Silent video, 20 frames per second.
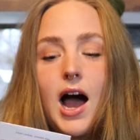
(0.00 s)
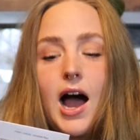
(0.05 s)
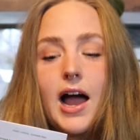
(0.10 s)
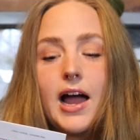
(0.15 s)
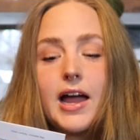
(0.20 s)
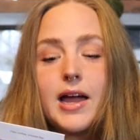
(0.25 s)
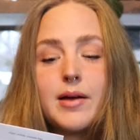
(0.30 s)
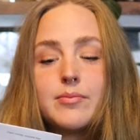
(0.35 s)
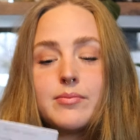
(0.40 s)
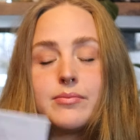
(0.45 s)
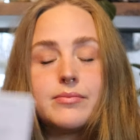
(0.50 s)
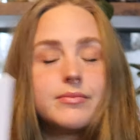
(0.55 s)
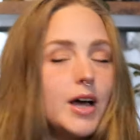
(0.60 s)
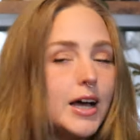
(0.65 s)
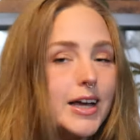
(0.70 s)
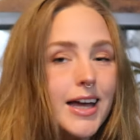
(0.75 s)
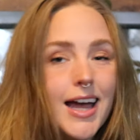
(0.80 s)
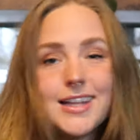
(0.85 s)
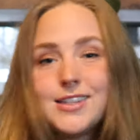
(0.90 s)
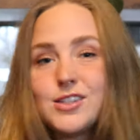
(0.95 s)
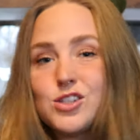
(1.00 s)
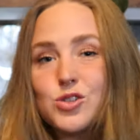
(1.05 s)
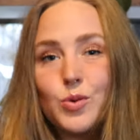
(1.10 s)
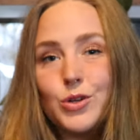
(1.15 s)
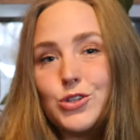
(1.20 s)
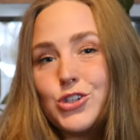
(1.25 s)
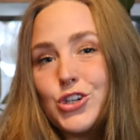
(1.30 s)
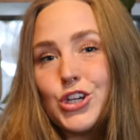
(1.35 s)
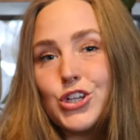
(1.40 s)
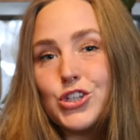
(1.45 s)
I'm, again,
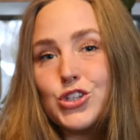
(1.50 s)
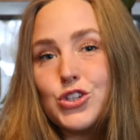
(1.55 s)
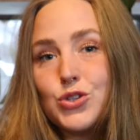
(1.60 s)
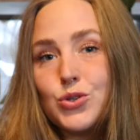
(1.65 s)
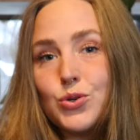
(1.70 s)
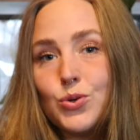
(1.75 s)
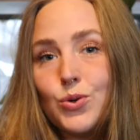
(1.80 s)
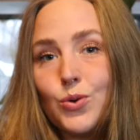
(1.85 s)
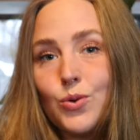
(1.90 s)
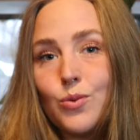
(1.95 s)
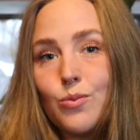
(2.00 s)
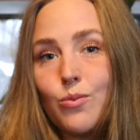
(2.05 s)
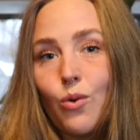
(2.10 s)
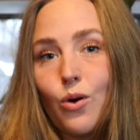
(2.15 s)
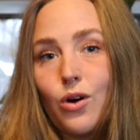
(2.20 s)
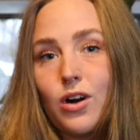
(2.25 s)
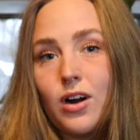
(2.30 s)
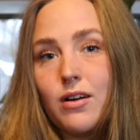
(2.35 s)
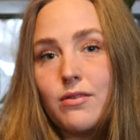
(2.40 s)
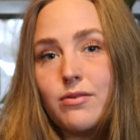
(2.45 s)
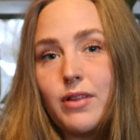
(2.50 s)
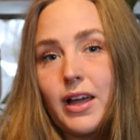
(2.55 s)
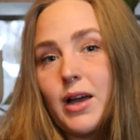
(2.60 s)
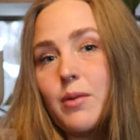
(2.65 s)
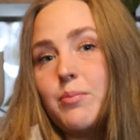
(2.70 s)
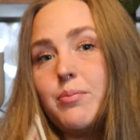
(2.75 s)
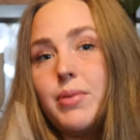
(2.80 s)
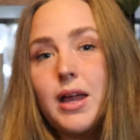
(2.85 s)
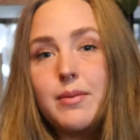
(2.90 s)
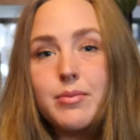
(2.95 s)
switching to more of like
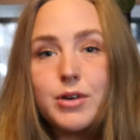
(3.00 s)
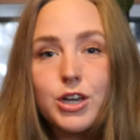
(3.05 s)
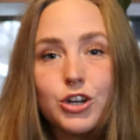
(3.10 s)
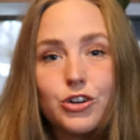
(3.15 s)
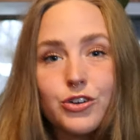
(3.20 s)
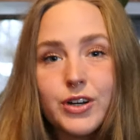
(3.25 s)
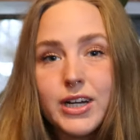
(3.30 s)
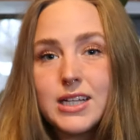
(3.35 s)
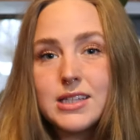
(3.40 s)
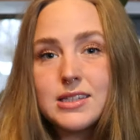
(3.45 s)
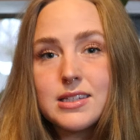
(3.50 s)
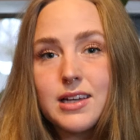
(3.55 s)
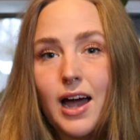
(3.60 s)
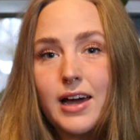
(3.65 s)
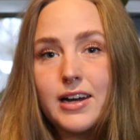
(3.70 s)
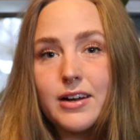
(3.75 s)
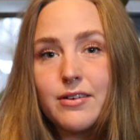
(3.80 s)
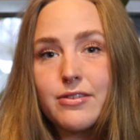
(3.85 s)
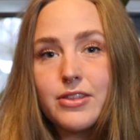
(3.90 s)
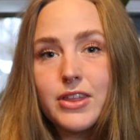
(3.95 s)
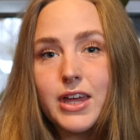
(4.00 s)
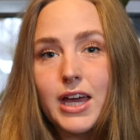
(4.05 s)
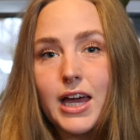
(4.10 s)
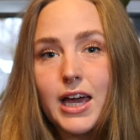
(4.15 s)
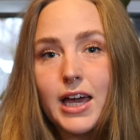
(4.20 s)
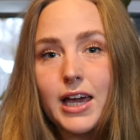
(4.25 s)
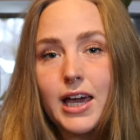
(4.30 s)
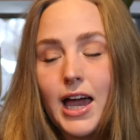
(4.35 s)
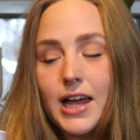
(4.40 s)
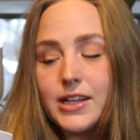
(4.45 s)
a baby greens kind of
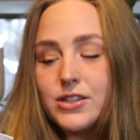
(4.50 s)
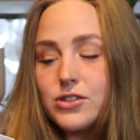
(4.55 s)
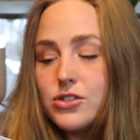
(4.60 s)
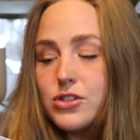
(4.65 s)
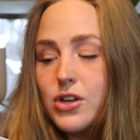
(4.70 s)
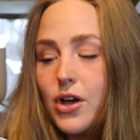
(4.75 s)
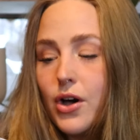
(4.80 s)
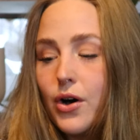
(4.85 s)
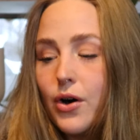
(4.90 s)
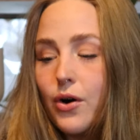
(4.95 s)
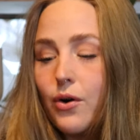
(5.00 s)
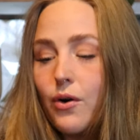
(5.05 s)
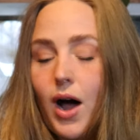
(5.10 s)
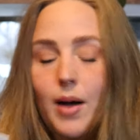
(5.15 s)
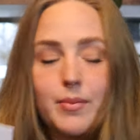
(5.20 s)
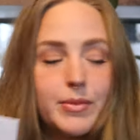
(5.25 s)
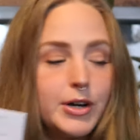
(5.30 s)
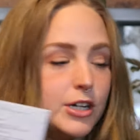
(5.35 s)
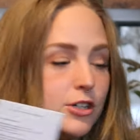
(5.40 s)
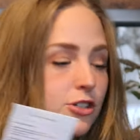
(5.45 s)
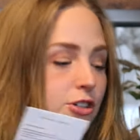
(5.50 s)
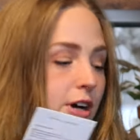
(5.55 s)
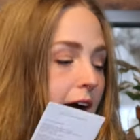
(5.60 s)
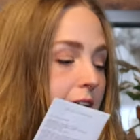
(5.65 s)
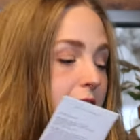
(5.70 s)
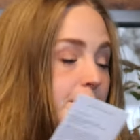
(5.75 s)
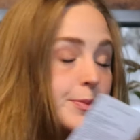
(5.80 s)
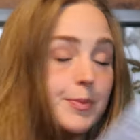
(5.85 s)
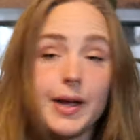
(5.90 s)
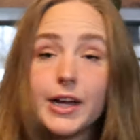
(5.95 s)
thing. And so I'm gonna
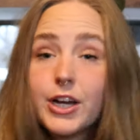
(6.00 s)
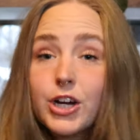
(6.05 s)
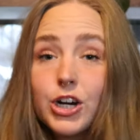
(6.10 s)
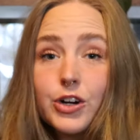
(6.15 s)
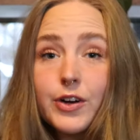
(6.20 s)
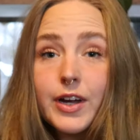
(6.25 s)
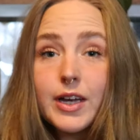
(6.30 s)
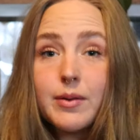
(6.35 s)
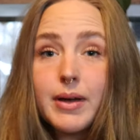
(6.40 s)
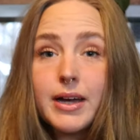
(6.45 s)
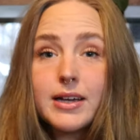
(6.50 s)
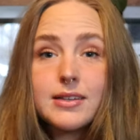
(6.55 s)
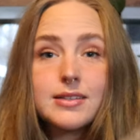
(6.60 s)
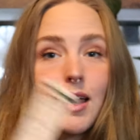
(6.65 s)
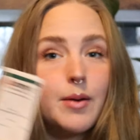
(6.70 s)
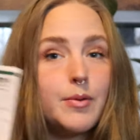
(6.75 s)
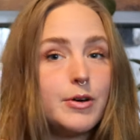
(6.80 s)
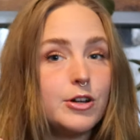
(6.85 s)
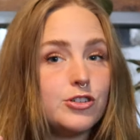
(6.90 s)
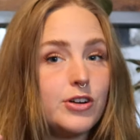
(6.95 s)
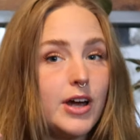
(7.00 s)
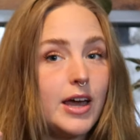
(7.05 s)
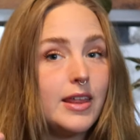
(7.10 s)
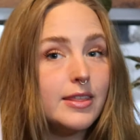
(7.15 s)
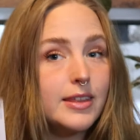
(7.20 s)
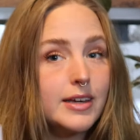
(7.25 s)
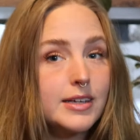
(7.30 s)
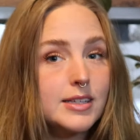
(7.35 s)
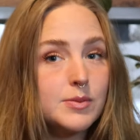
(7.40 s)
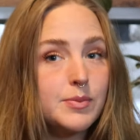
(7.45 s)
try the Baker Creek mix. I'm gonna try
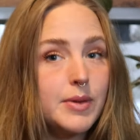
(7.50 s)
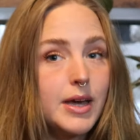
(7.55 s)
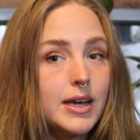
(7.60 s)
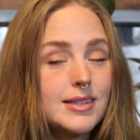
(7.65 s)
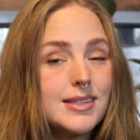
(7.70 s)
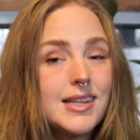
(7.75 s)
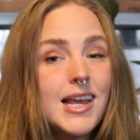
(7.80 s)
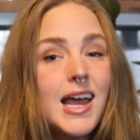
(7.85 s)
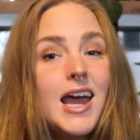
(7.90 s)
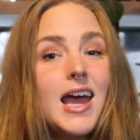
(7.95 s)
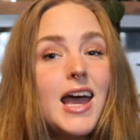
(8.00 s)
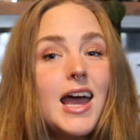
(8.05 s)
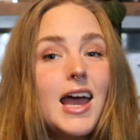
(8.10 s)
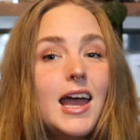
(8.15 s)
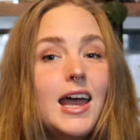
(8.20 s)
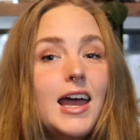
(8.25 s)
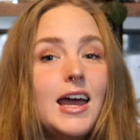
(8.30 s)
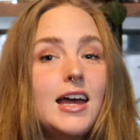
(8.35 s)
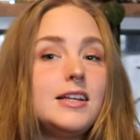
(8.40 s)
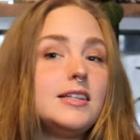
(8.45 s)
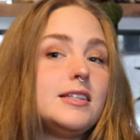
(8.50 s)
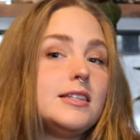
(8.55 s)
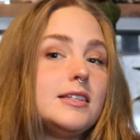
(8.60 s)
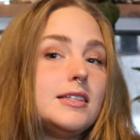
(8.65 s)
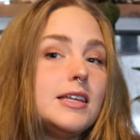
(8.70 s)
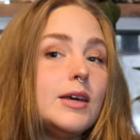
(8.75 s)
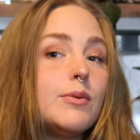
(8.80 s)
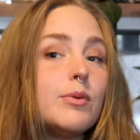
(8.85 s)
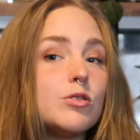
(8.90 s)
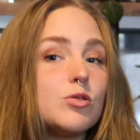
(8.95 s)
this mix and
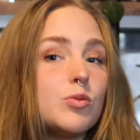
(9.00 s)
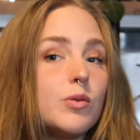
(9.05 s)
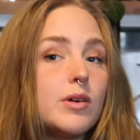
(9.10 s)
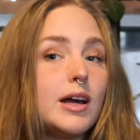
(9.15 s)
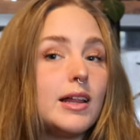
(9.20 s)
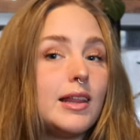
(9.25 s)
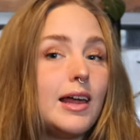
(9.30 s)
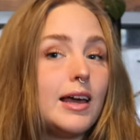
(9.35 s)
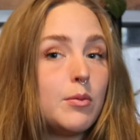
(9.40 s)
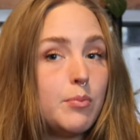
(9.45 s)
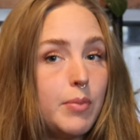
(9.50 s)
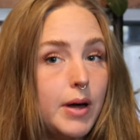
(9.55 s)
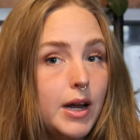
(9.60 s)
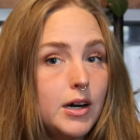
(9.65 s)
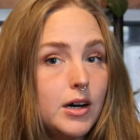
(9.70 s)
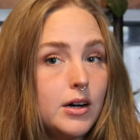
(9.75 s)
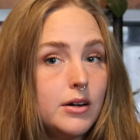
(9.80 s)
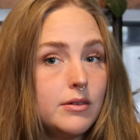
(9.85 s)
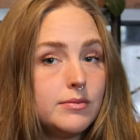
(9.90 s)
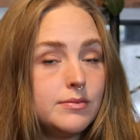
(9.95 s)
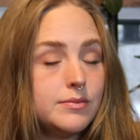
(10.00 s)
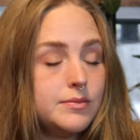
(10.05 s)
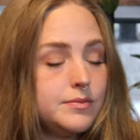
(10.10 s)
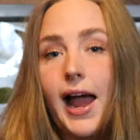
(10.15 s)
see which one I like better.